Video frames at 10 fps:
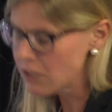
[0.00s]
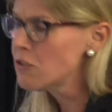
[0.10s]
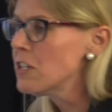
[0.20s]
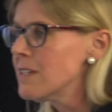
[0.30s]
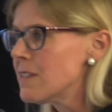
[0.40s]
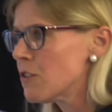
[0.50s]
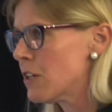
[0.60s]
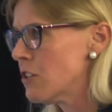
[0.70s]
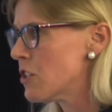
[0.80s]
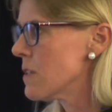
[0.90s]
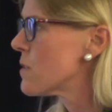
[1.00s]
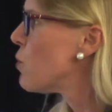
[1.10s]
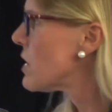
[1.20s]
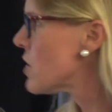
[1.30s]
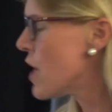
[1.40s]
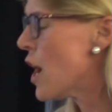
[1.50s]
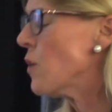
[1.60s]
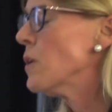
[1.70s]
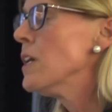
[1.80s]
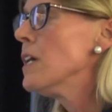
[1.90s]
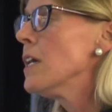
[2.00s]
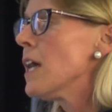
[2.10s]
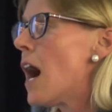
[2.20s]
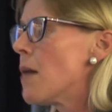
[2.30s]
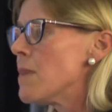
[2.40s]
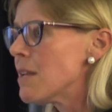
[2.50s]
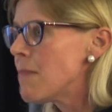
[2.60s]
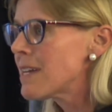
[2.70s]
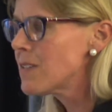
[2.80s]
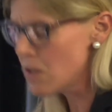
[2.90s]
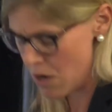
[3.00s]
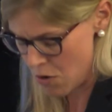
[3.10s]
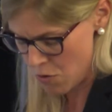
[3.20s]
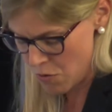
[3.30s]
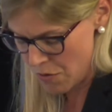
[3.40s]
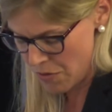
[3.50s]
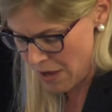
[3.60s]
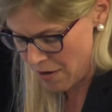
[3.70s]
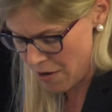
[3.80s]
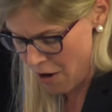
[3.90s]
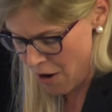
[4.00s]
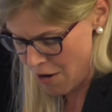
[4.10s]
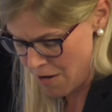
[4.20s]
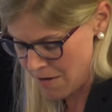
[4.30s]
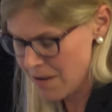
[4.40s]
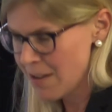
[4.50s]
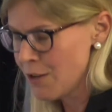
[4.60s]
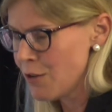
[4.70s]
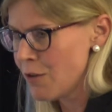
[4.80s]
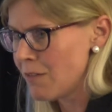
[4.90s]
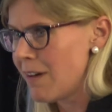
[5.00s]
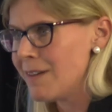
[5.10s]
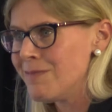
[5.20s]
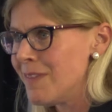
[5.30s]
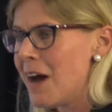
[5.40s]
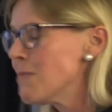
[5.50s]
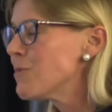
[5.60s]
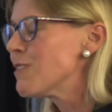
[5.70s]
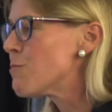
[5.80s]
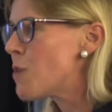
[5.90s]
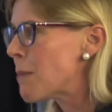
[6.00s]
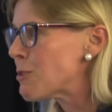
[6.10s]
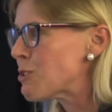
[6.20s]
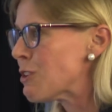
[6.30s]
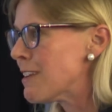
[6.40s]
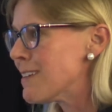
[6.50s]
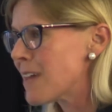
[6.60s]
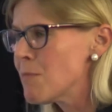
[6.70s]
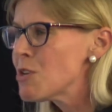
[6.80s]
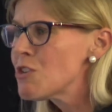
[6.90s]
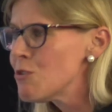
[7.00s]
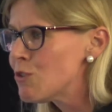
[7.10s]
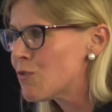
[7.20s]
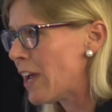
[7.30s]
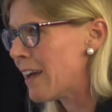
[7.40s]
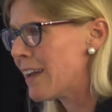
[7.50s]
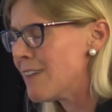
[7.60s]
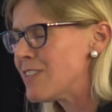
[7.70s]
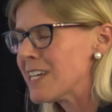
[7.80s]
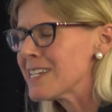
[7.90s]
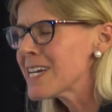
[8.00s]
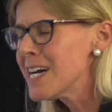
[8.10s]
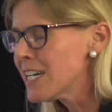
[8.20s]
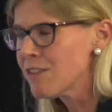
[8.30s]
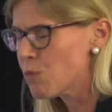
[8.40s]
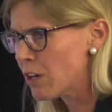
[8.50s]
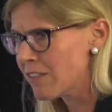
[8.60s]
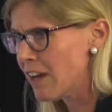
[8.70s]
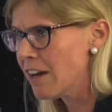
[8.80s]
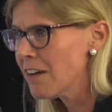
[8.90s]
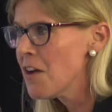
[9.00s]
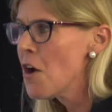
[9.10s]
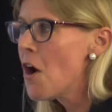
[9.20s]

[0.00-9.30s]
country considerations, what to know. In Mexico, there are unbelievable opportunities. I'm a huge fan. I've done a ton of work there.